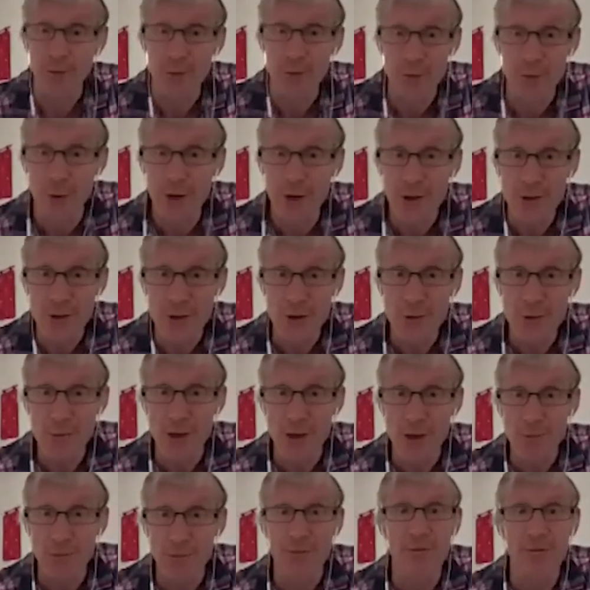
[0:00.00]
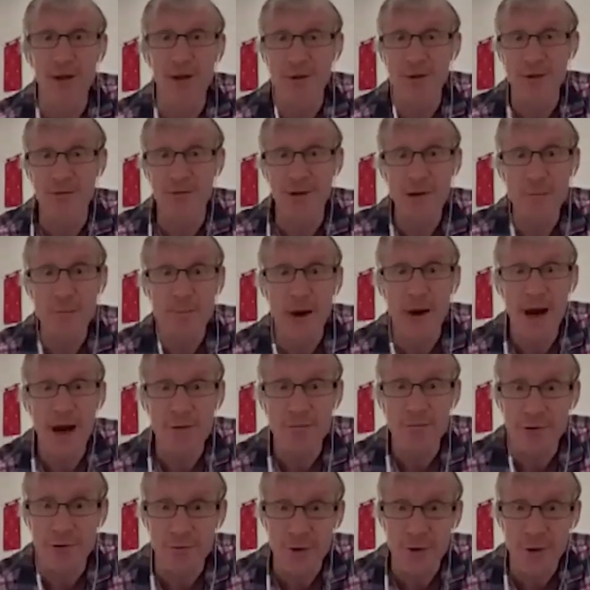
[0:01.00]
or two people, in fact, there's a very bad
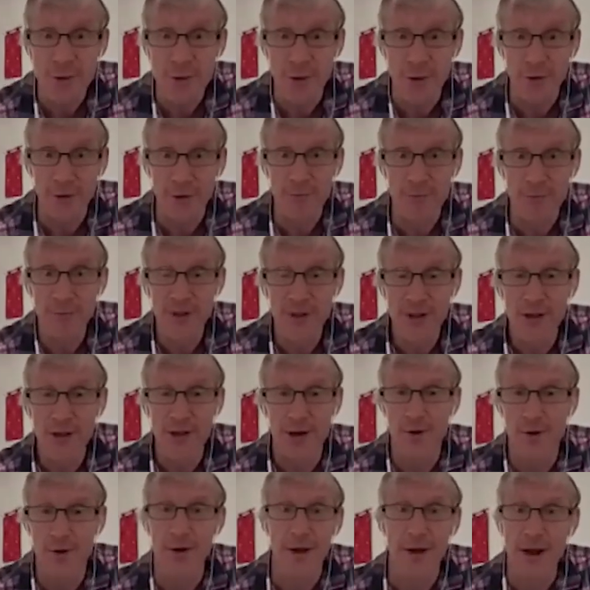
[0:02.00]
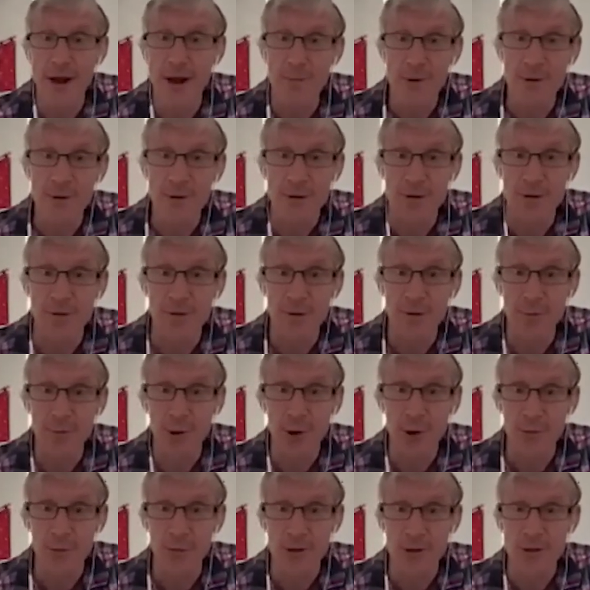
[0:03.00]
review on Amazon of the book
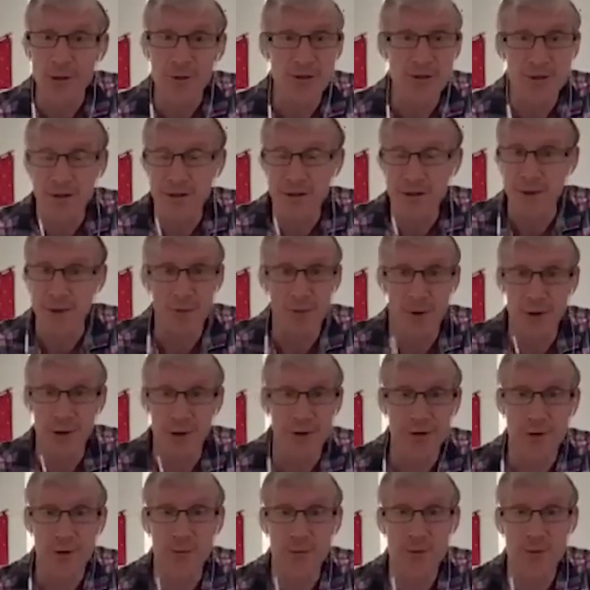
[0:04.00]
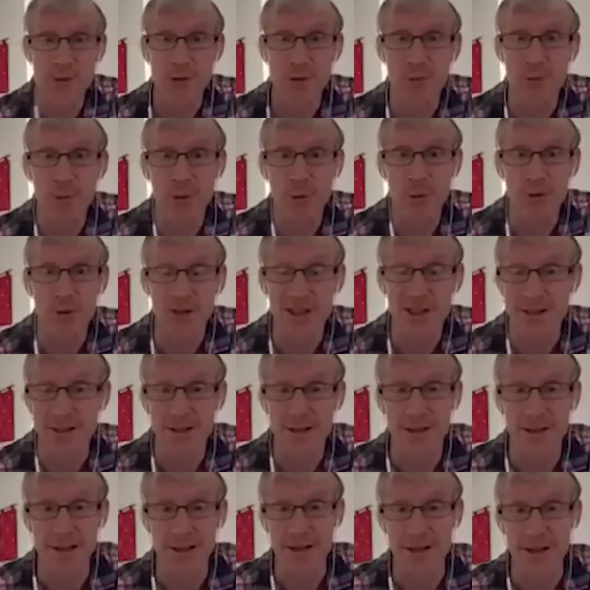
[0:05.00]
because someone has obviously bought it
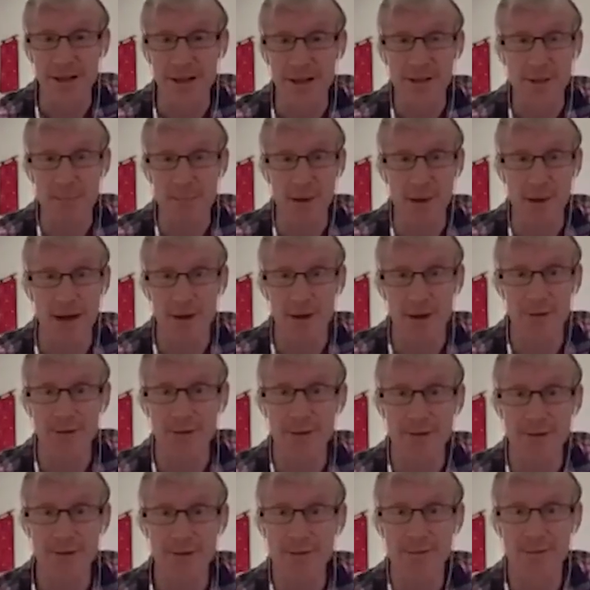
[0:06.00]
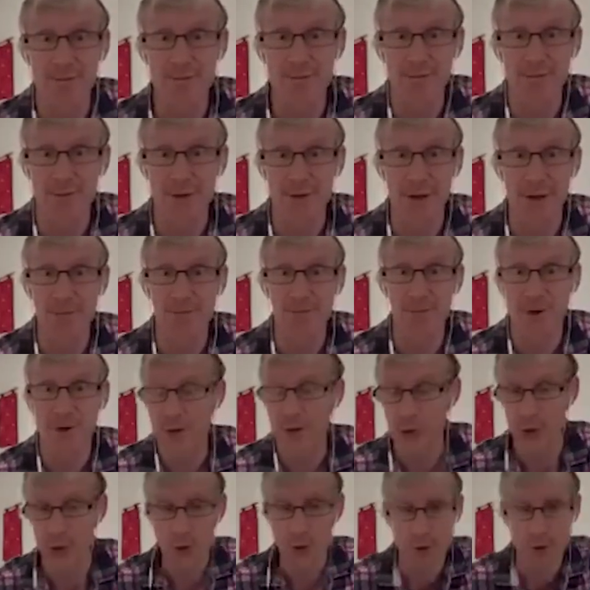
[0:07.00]
thinking it's about, you know,
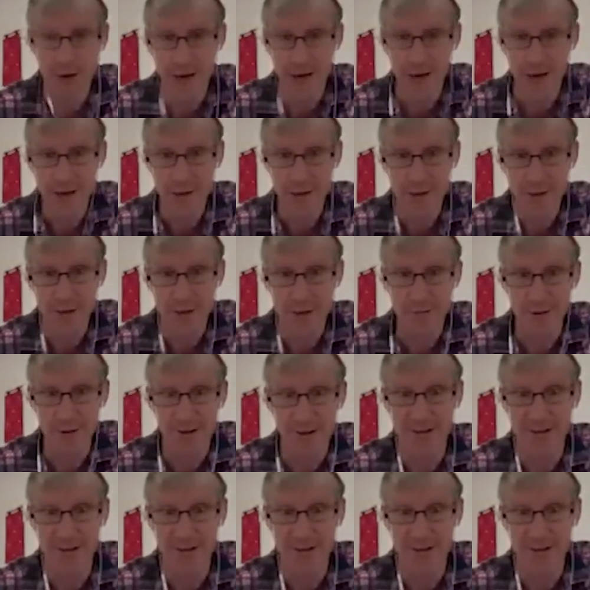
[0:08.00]
human nature rather